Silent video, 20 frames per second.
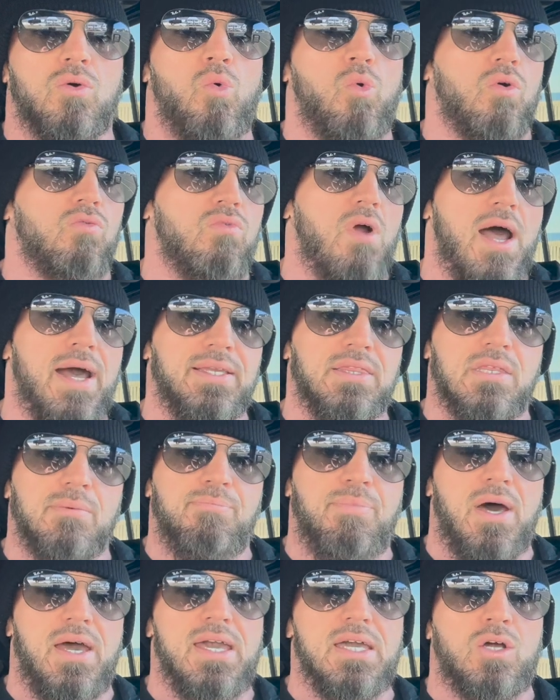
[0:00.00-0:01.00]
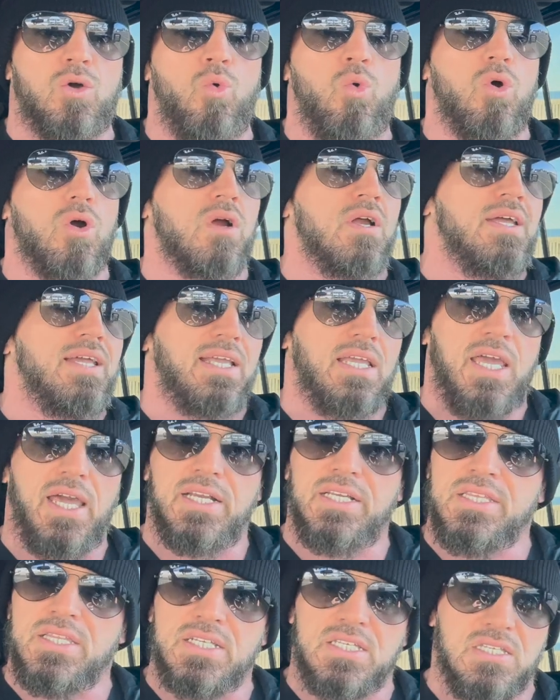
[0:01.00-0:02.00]
or ride the bike or get
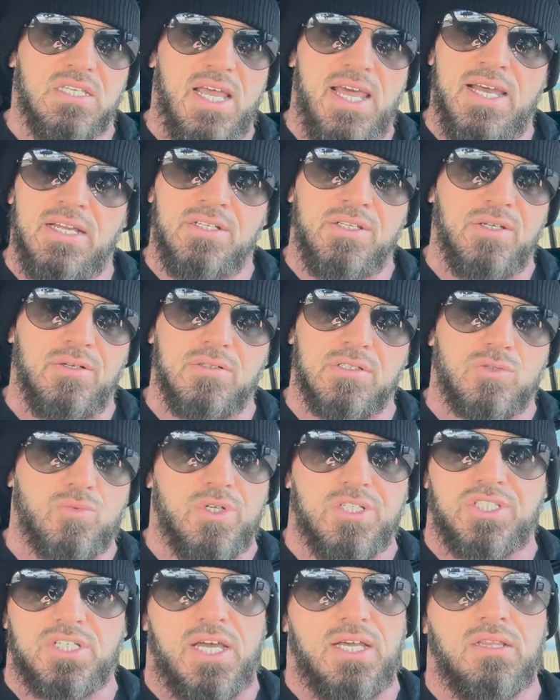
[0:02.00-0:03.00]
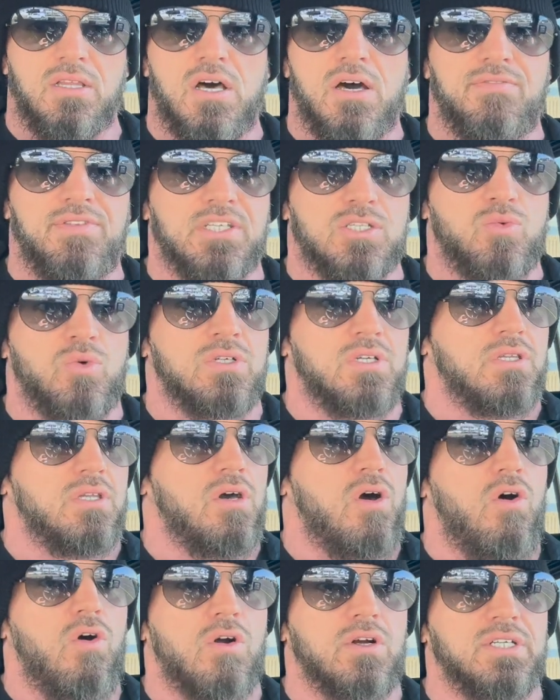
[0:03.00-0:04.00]
in the sand dunes, which I love. It's one of
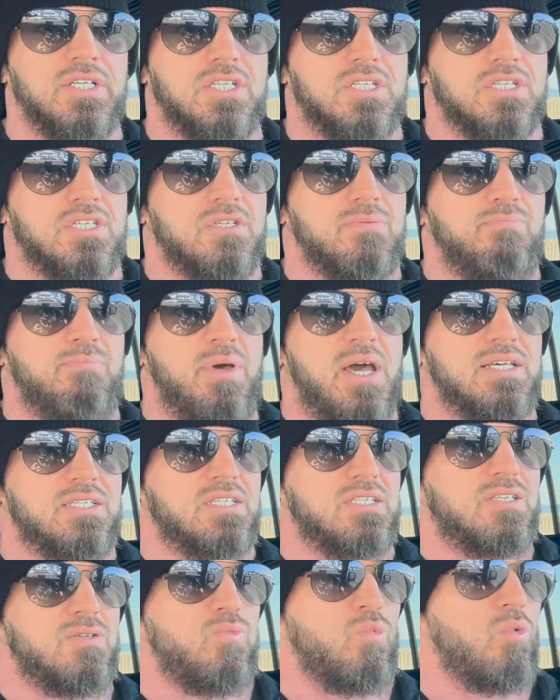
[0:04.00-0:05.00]
the hardest, best